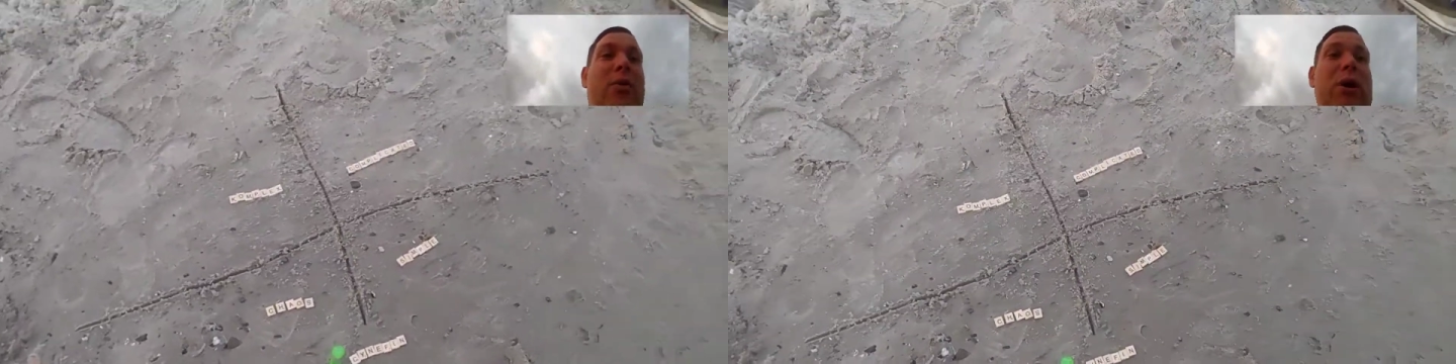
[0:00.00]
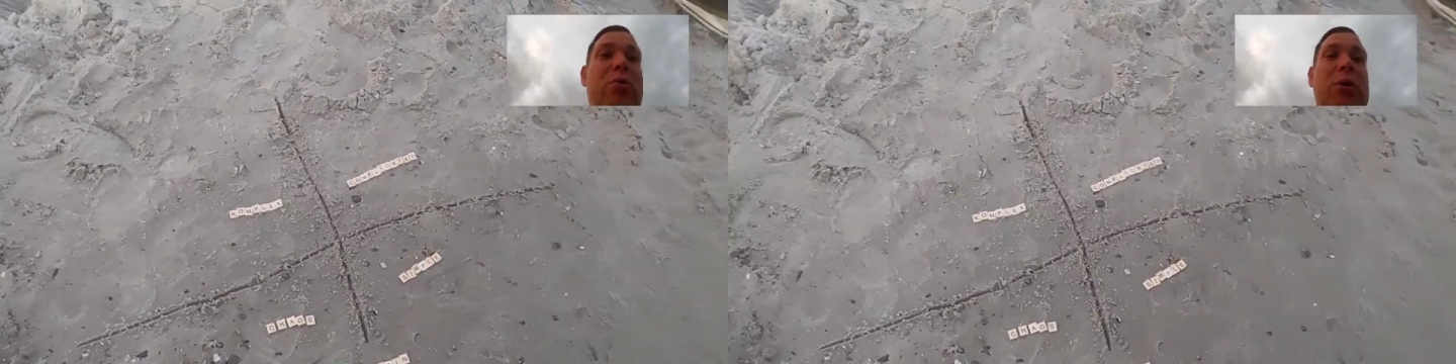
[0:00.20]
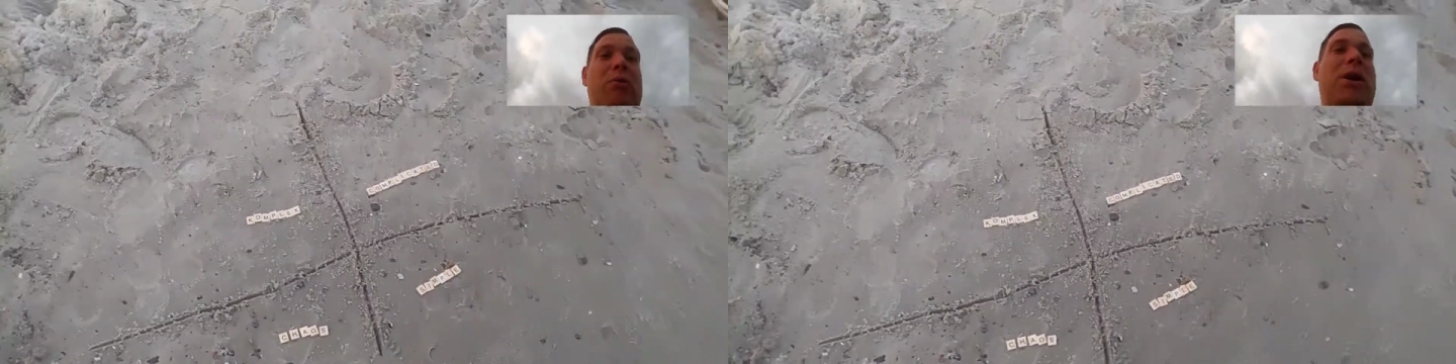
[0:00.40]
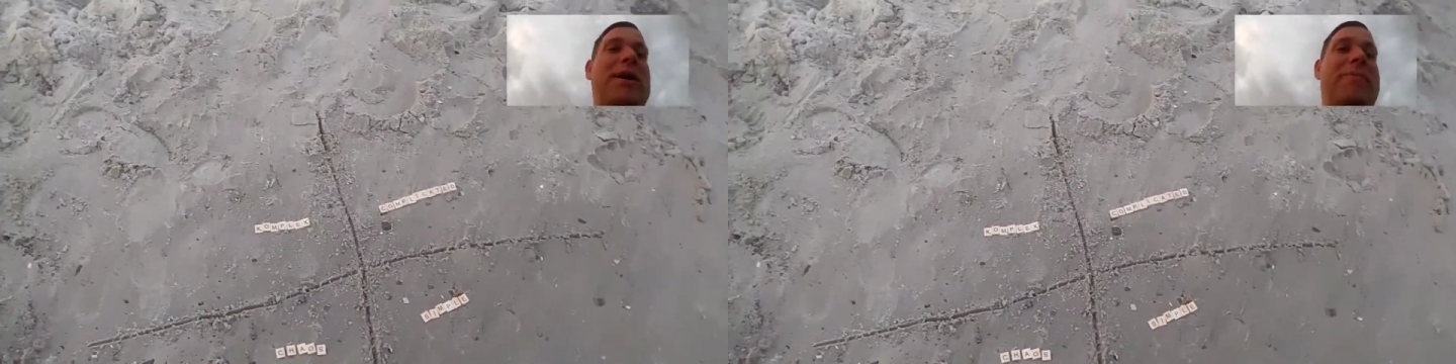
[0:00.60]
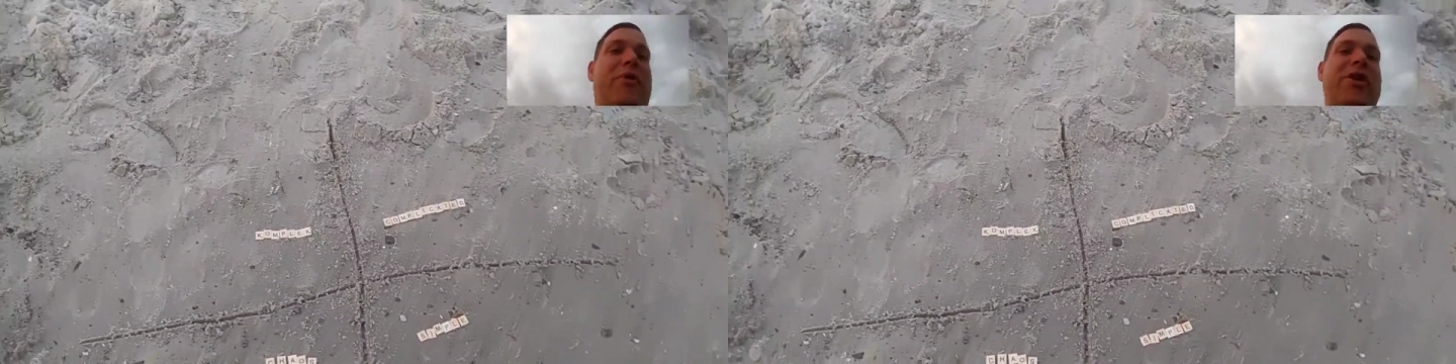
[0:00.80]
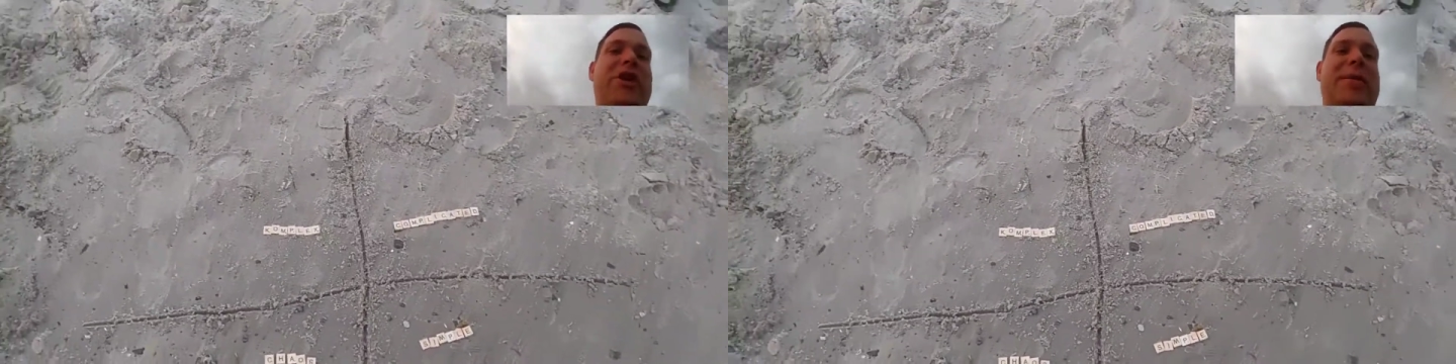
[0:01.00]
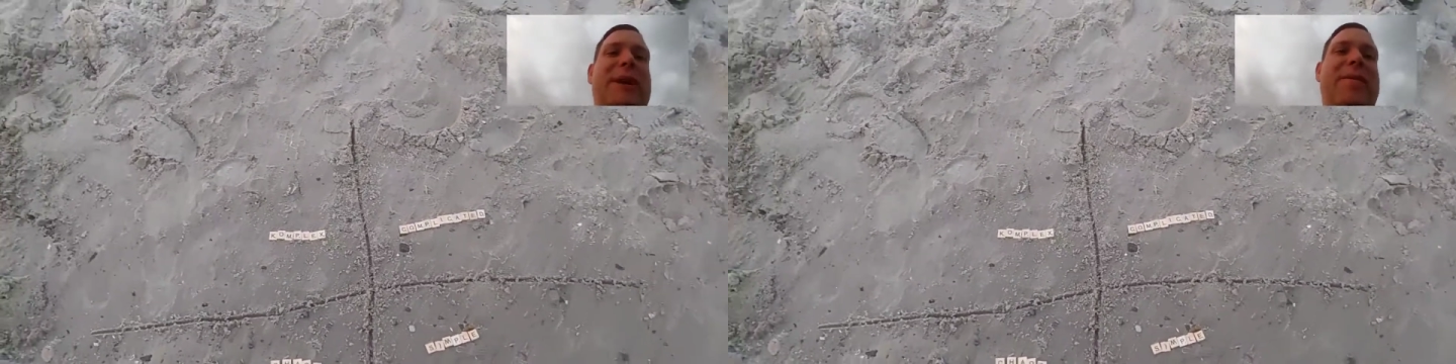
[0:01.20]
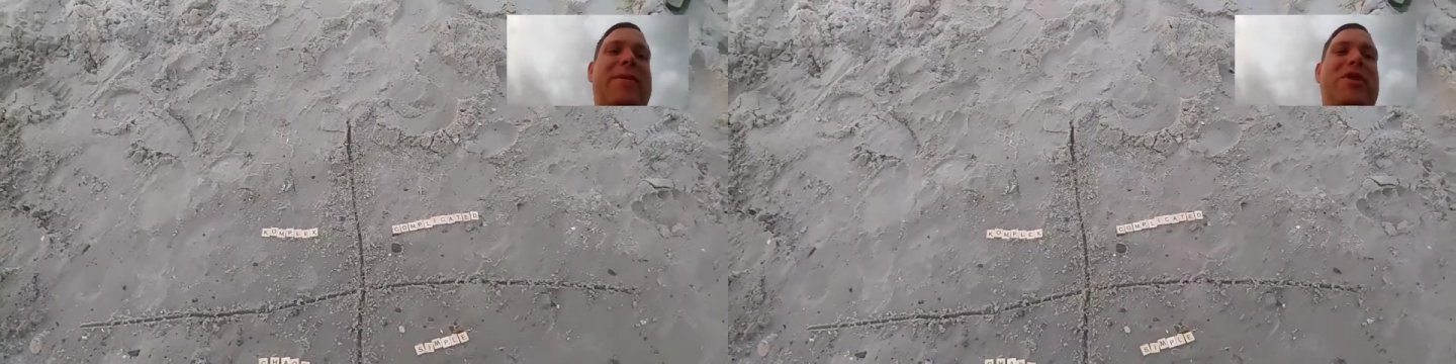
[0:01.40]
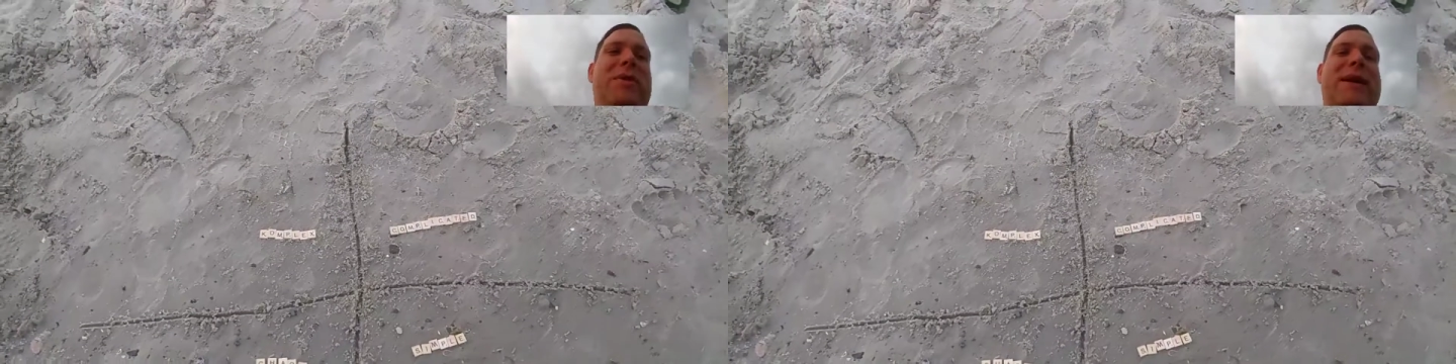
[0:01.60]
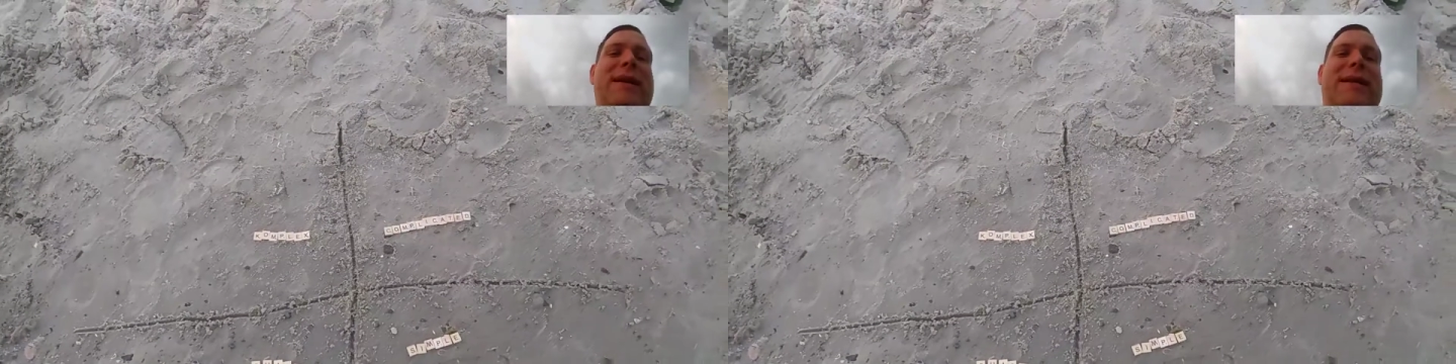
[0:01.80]
What we want in project
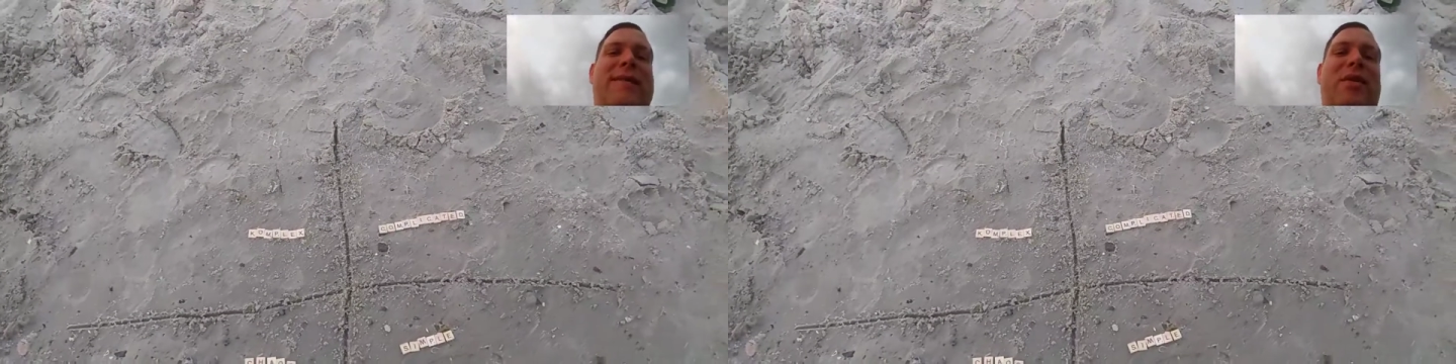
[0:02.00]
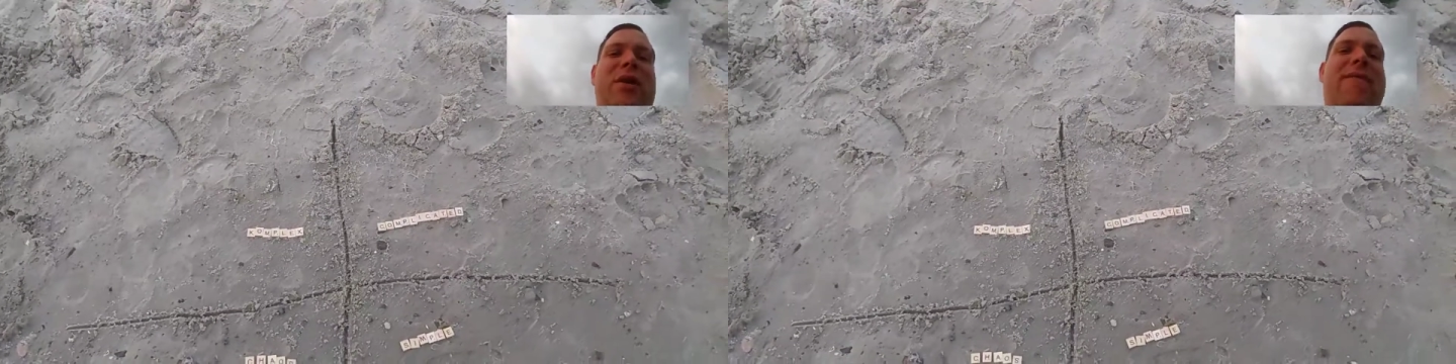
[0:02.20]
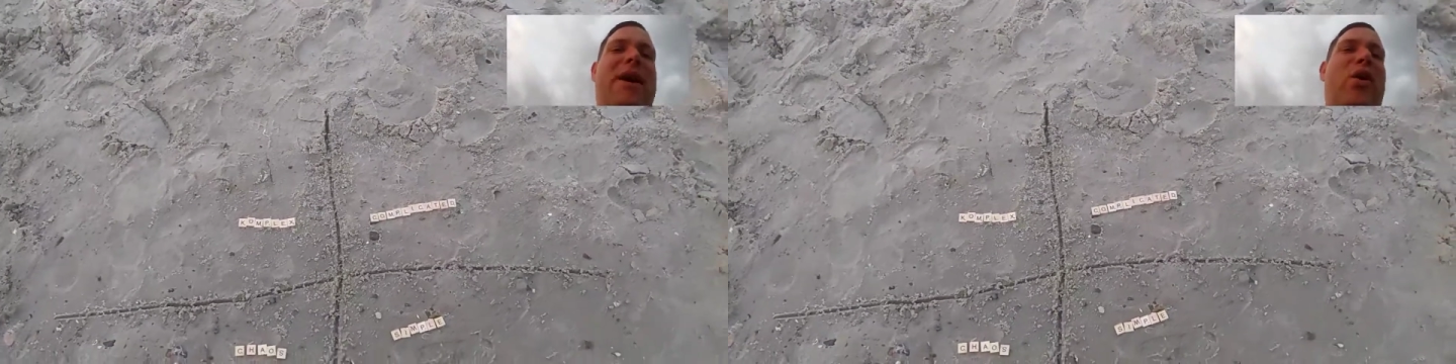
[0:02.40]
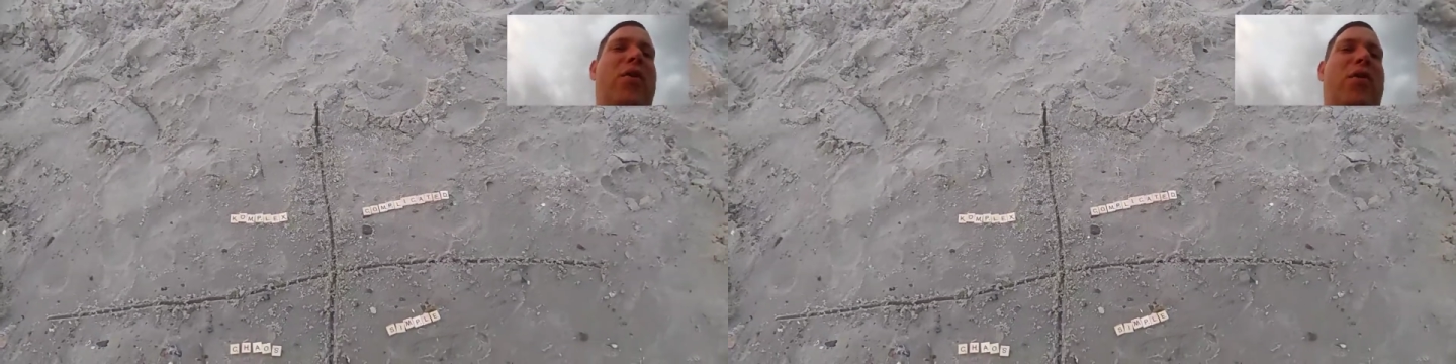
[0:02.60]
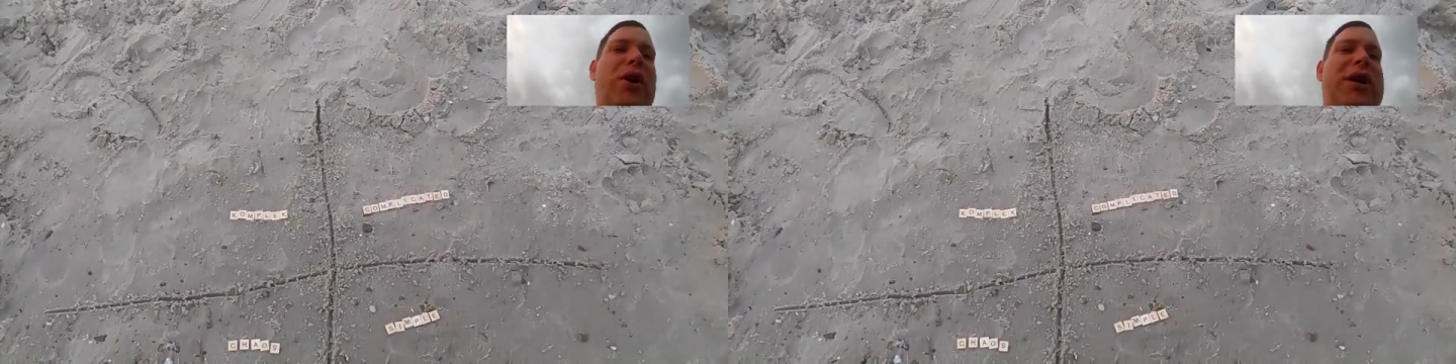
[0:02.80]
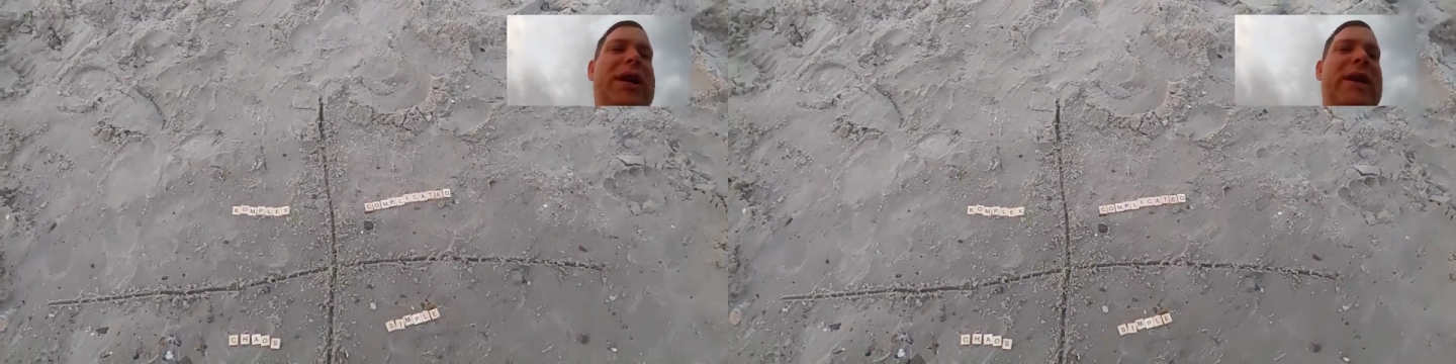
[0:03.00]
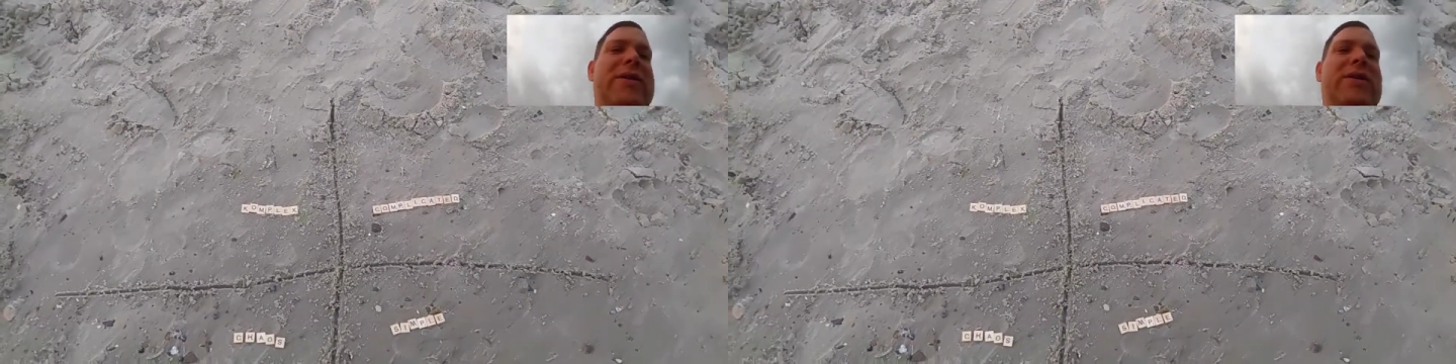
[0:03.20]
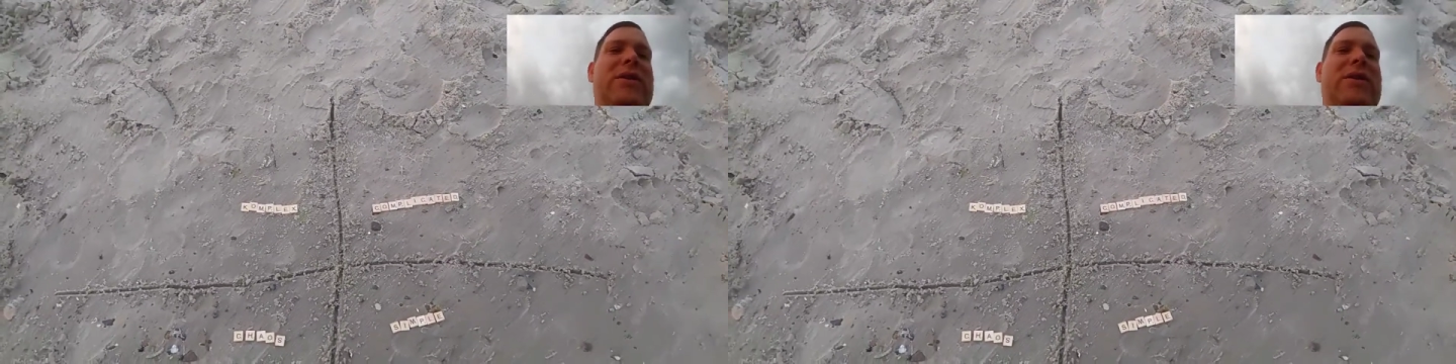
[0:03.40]
management is to avoid chaos.